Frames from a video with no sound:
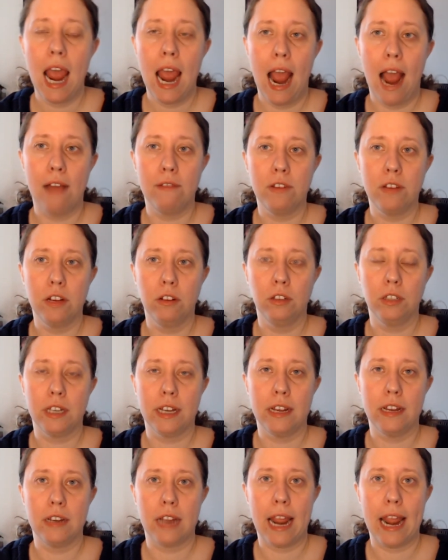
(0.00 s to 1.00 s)
have
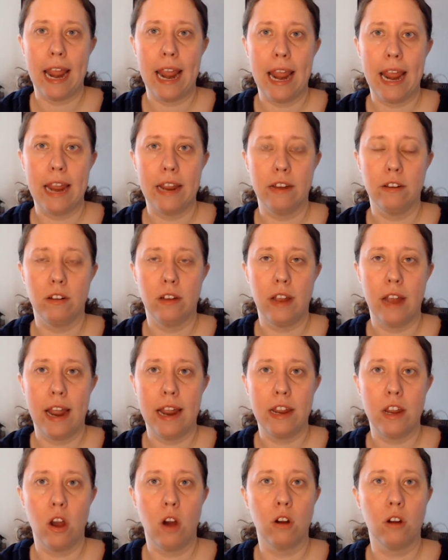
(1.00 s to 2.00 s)
yielded a
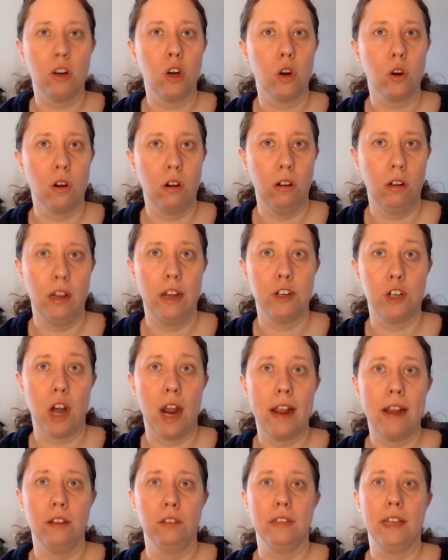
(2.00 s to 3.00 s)
young girl, a
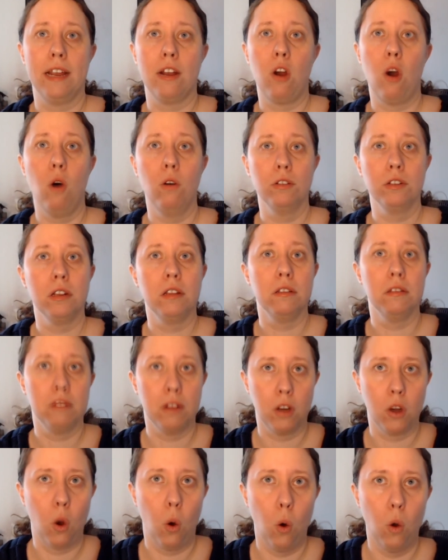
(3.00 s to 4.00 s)
child they called
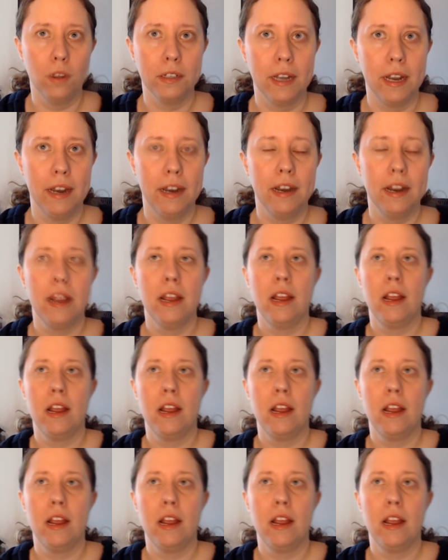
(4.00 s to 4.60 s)
The Golden,